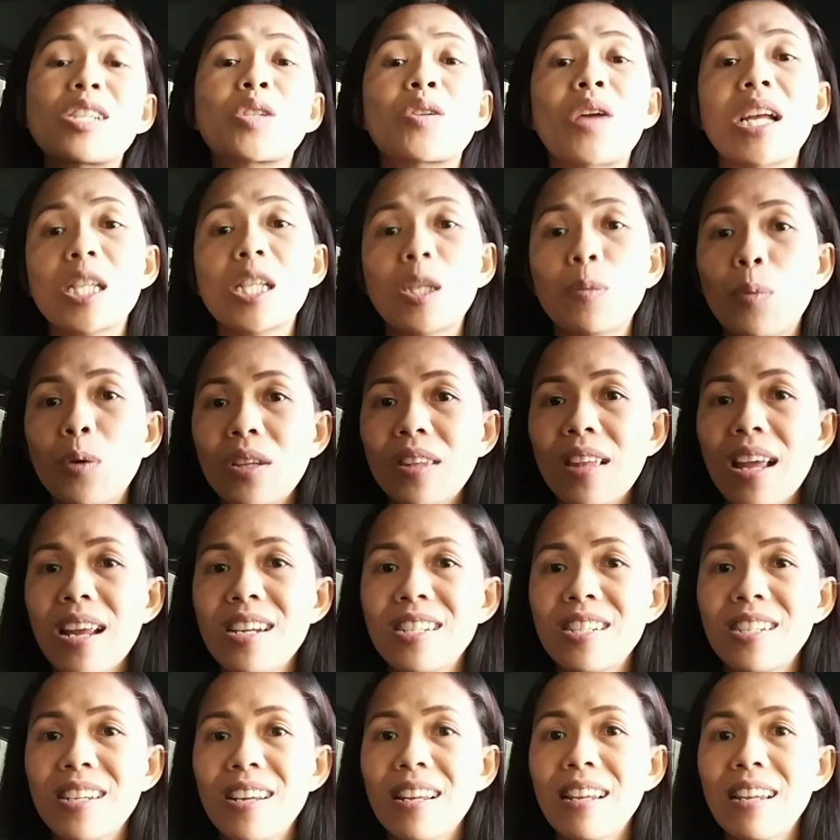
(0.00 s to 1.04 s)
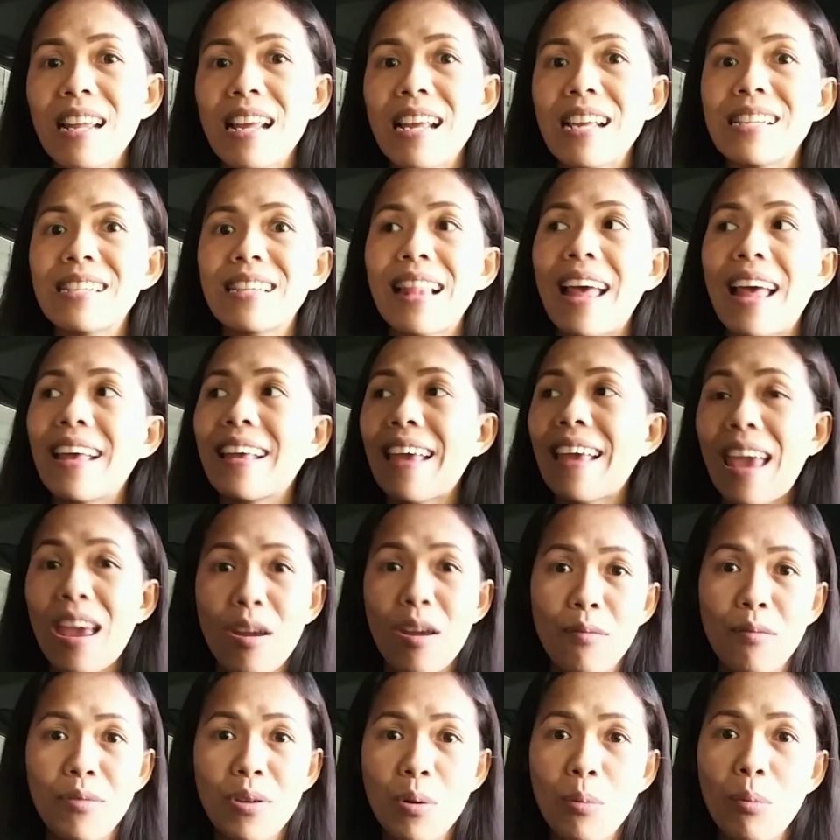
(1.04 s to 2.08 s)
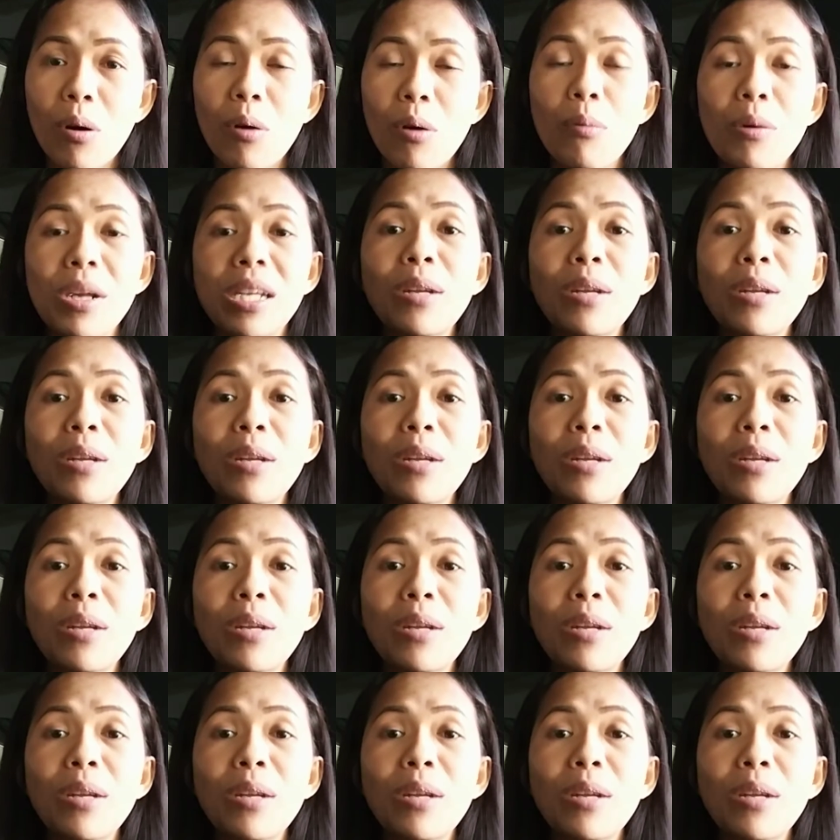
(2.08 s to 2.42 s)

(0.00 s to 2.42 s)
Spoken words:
transportation is like everywhere.